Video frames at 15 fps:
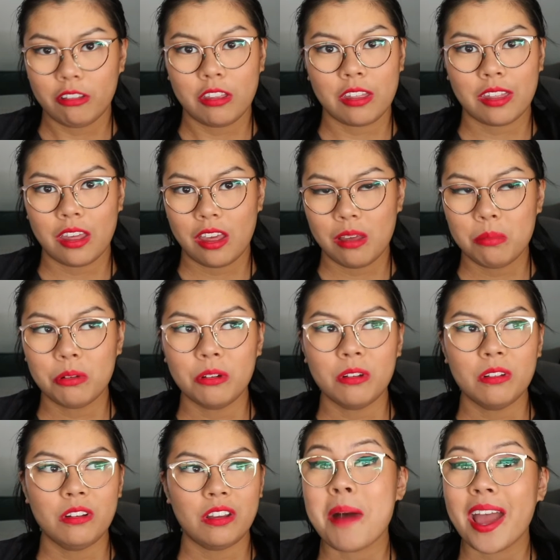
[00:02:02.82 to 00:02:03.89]

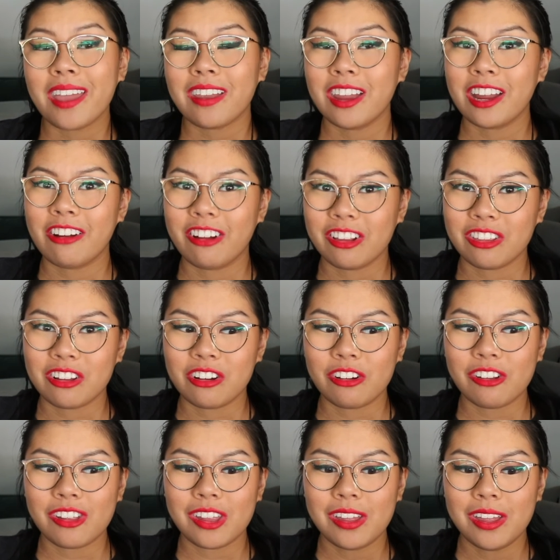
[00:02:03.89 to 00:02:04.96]
disabled, my
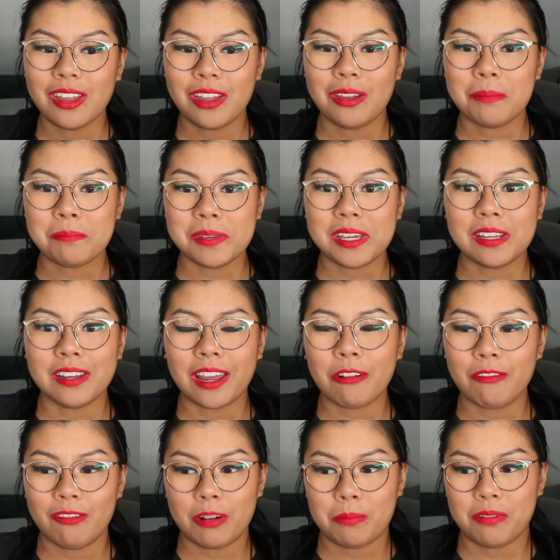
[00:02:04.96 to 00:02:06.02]
characters be that
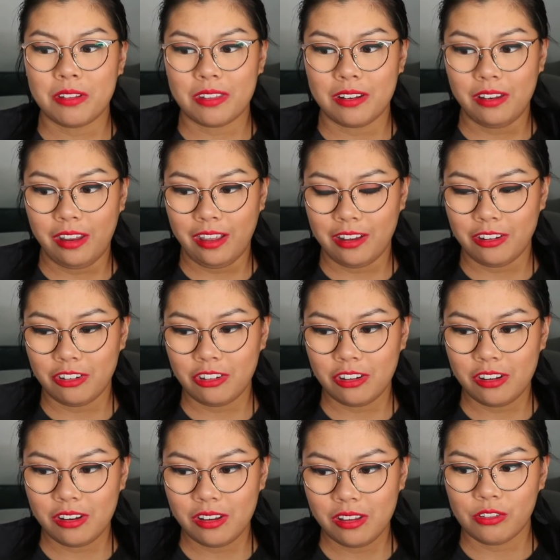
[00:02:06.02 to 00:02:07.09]

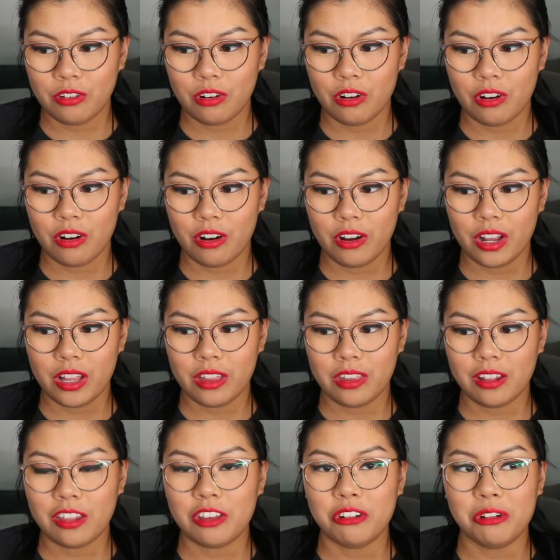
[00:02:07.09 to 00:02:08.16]
representation for the
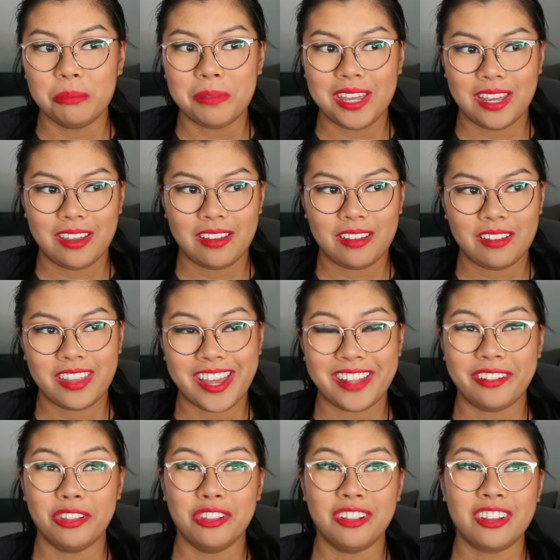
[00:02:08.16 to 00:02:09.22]
little me that
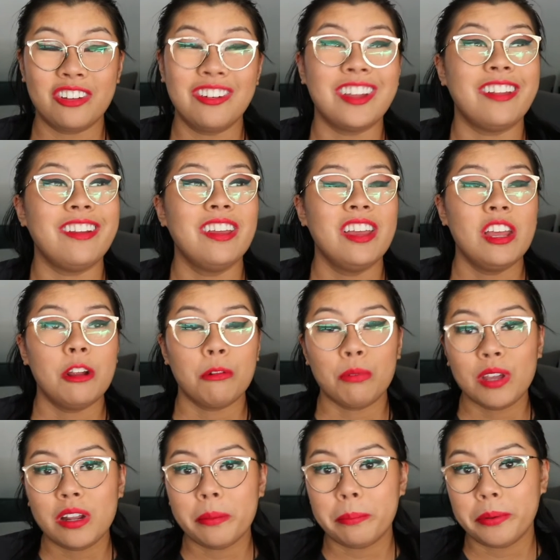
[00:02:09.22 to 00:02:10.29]
could
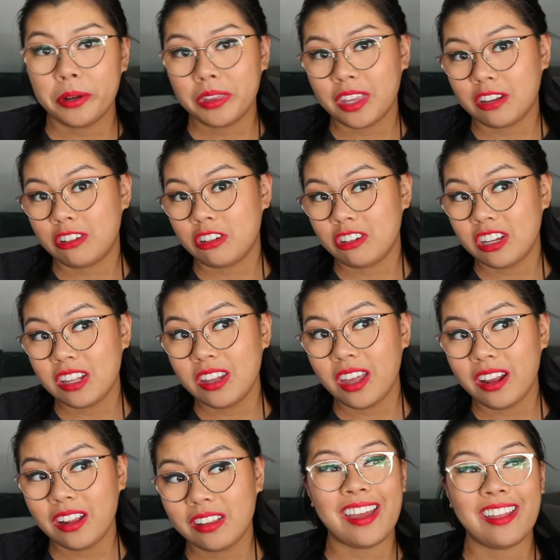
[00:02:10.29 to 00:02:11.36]
read a book that she
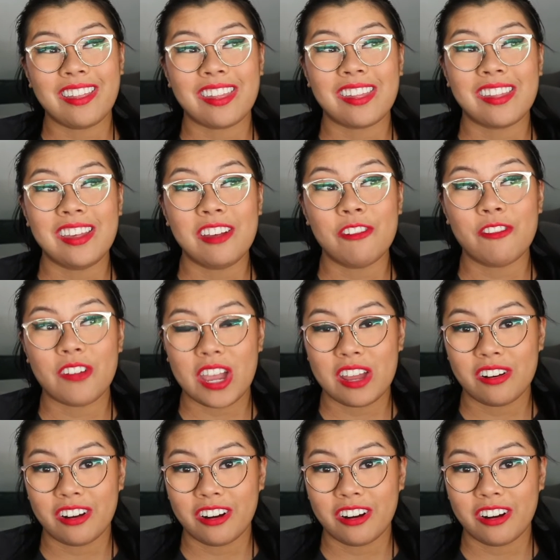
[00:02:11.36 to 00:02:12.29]
liked and see fan